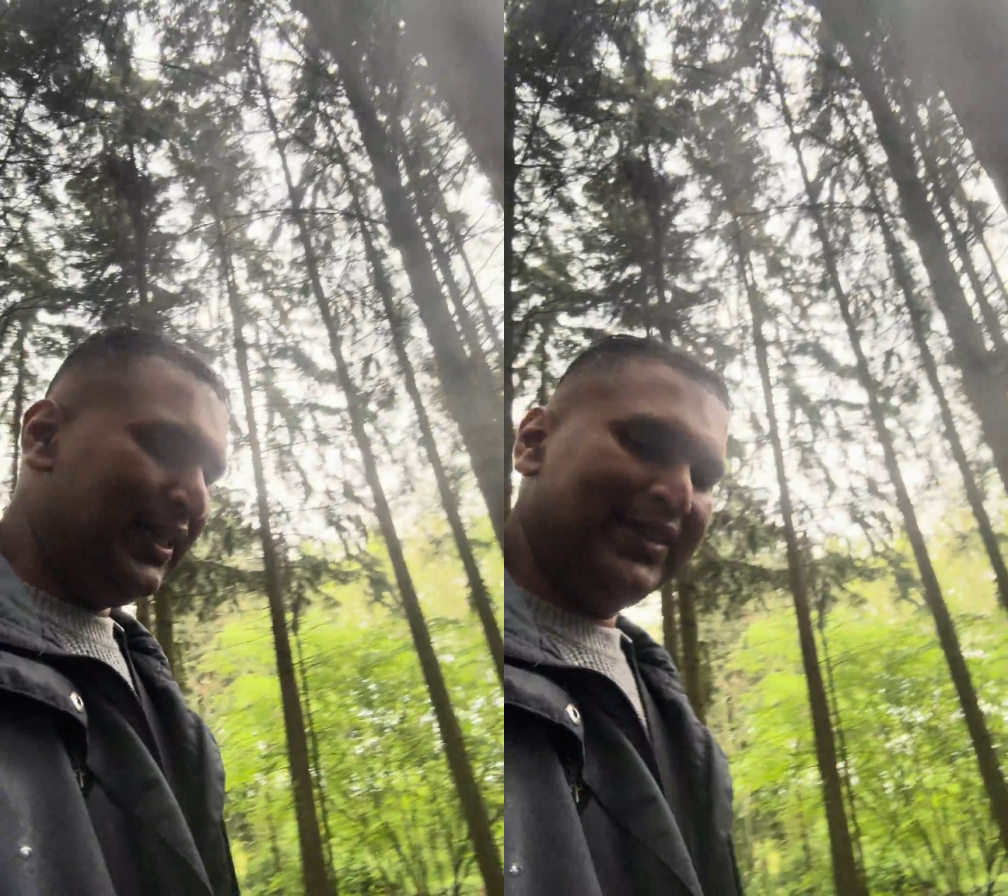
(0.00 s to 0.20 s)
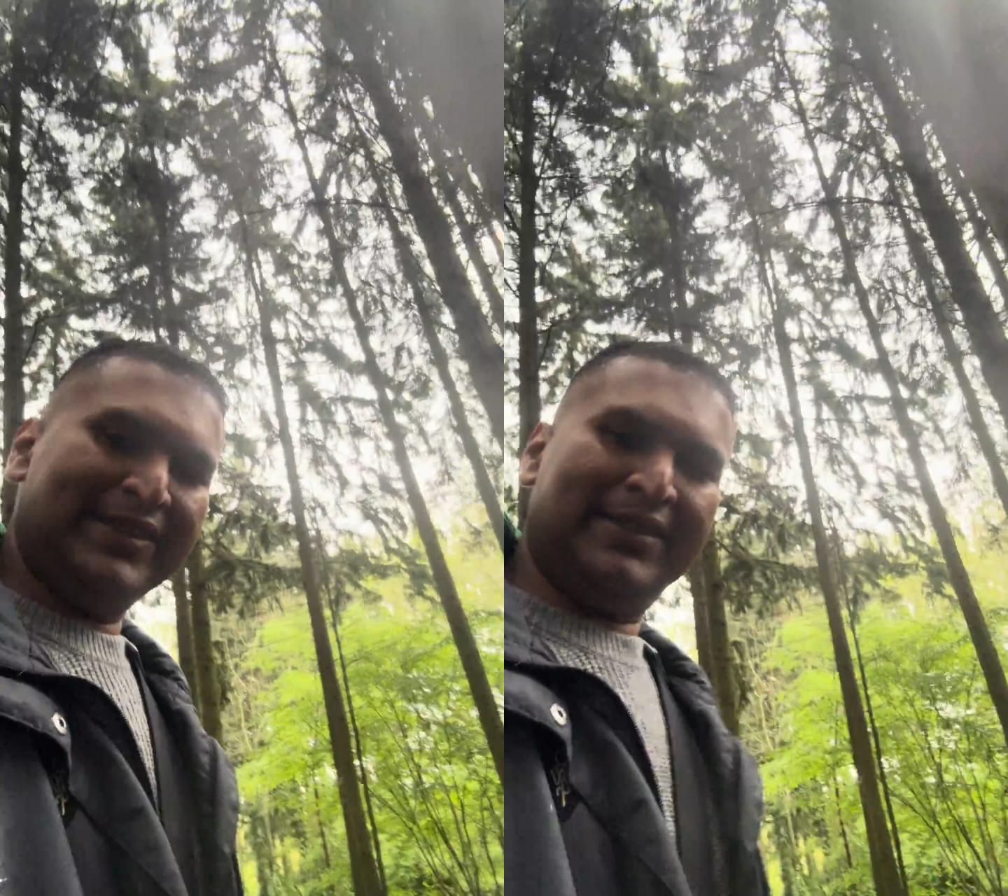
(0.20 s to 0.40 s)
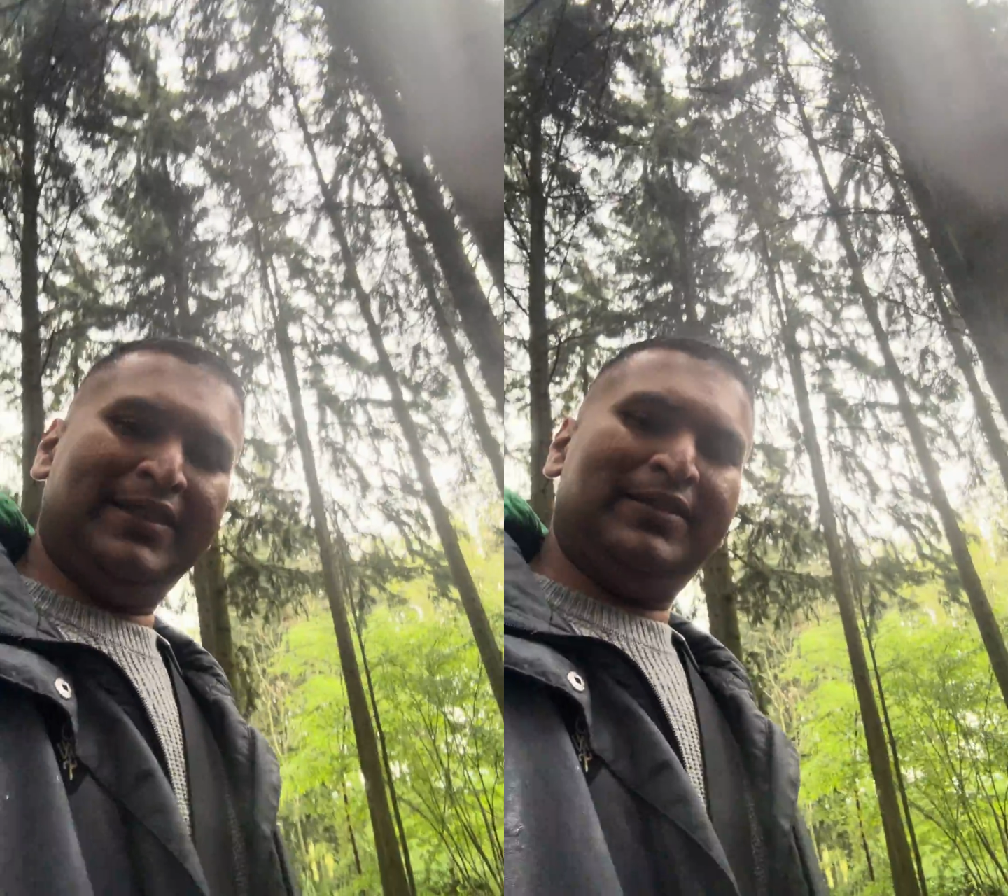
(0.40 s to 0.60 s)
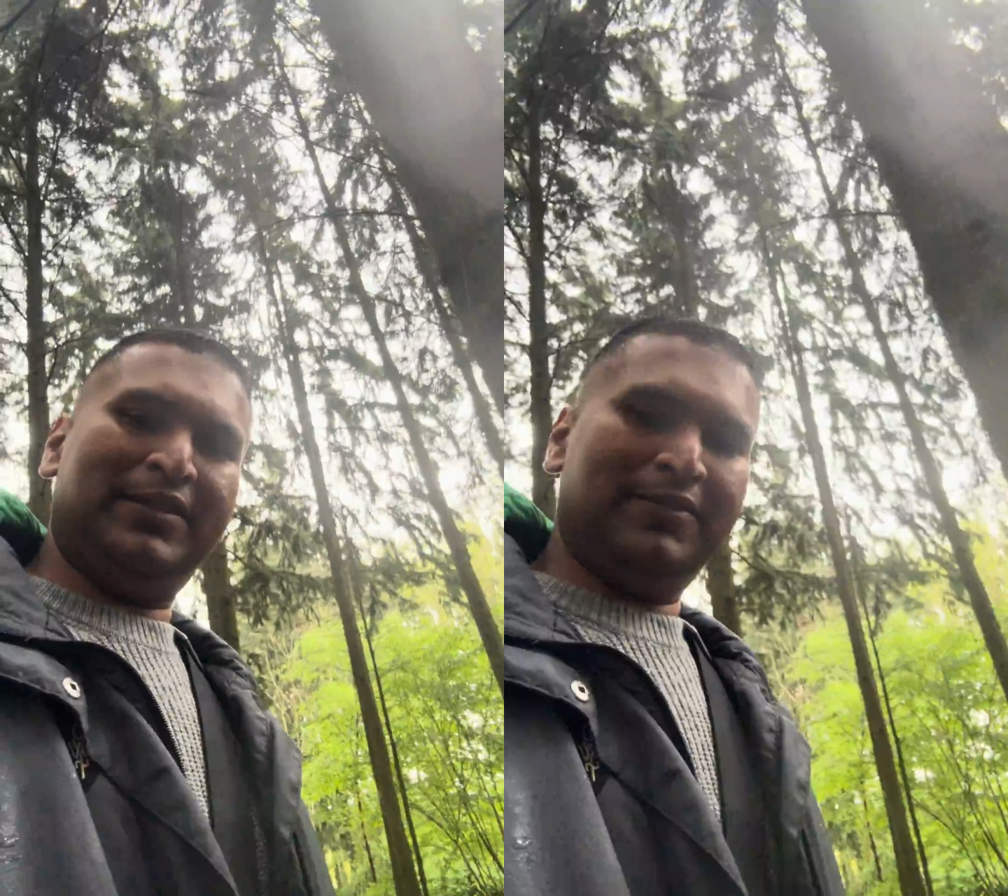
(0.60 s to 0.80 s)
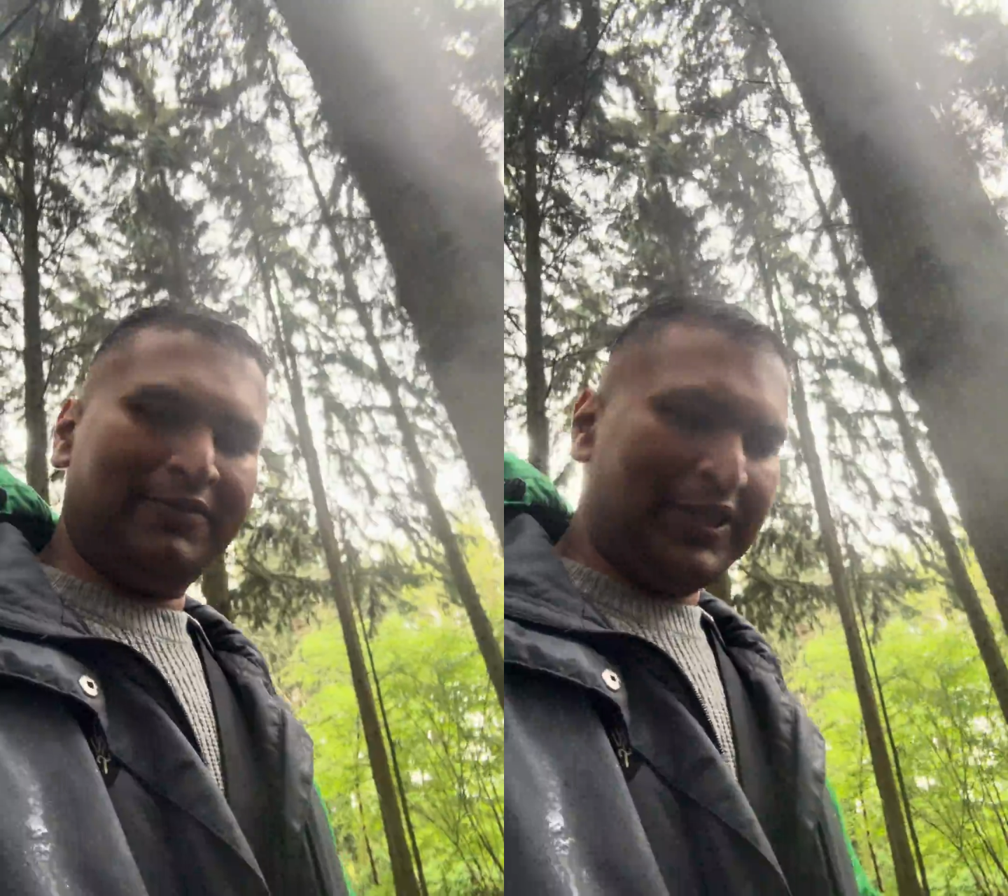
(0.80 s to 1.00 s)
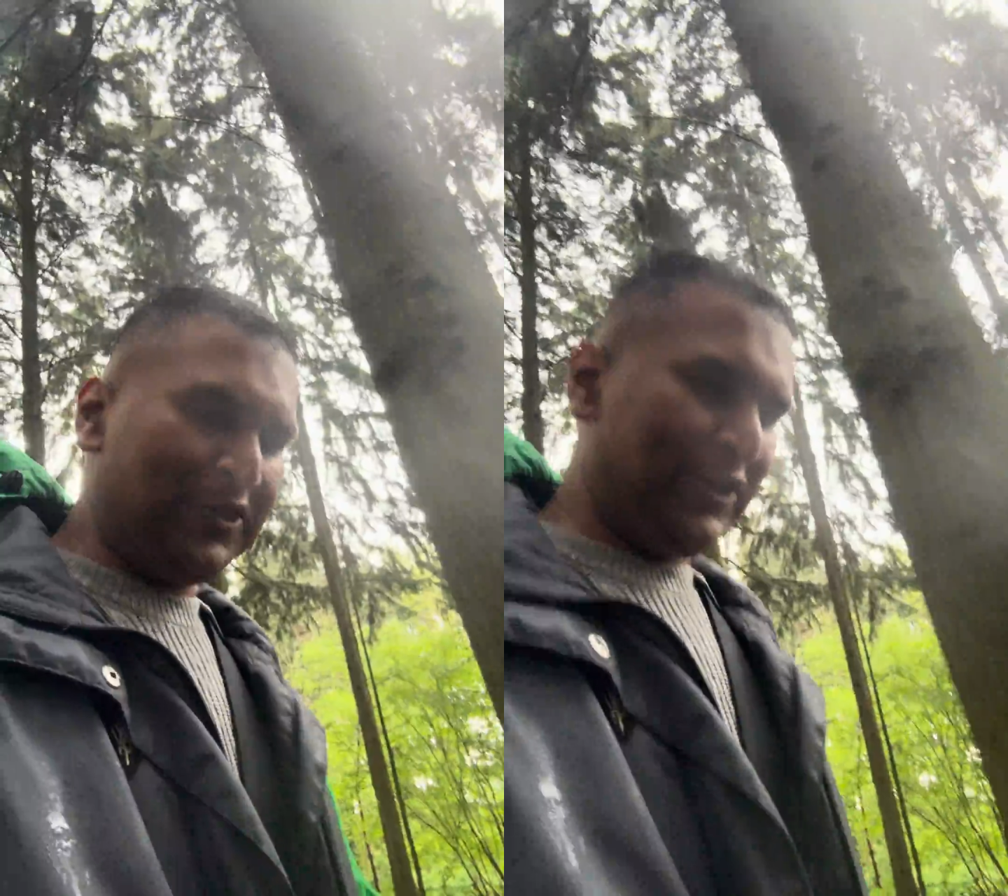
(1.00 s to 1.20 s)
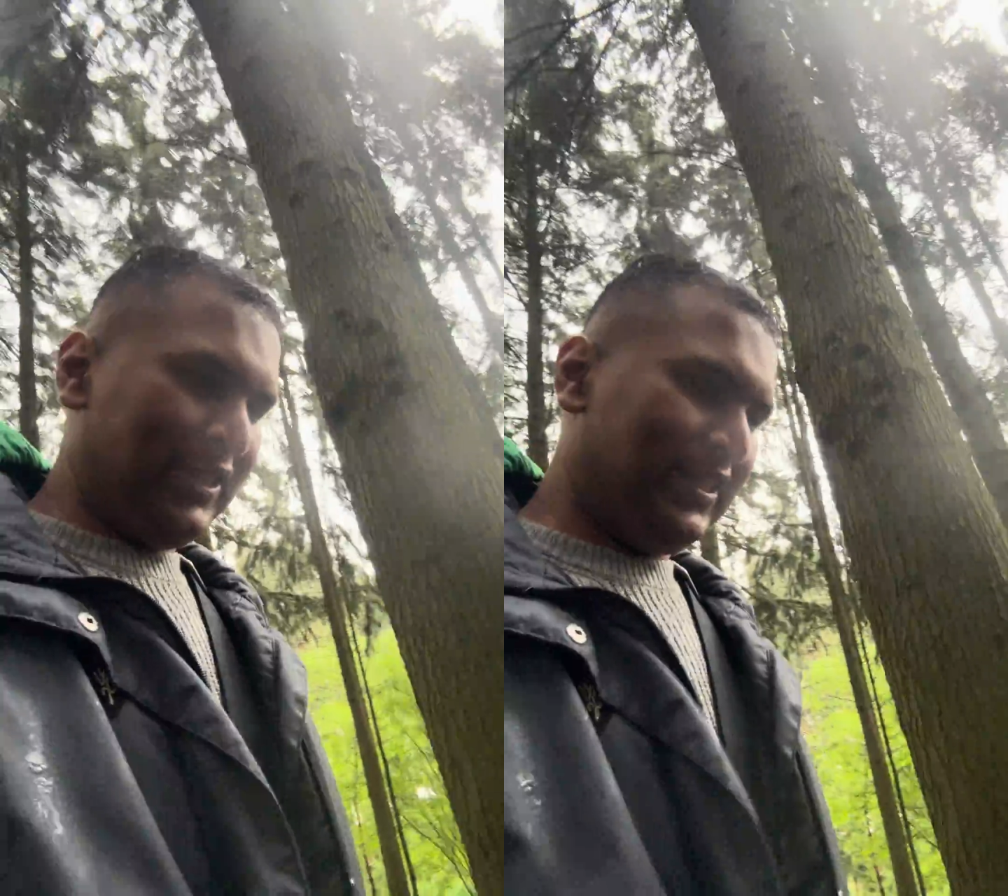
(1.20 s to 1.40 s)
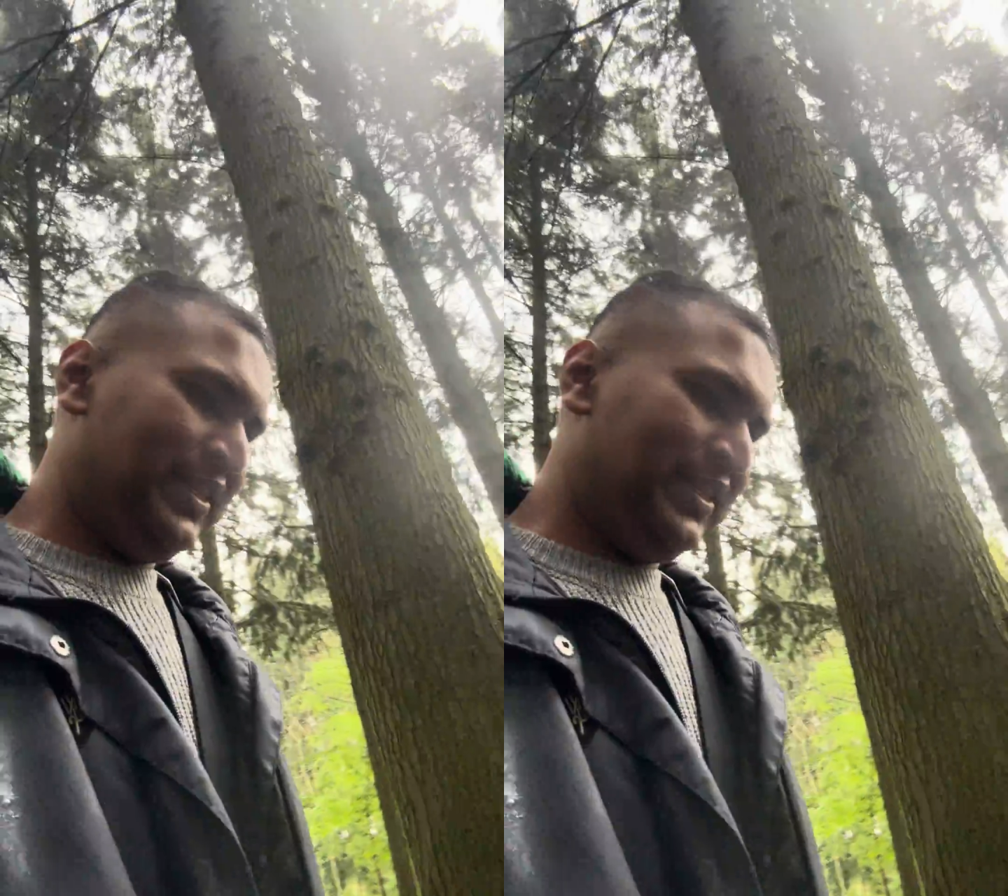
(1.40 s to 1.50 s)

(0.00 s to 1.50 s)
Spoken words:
just taking some fresh air.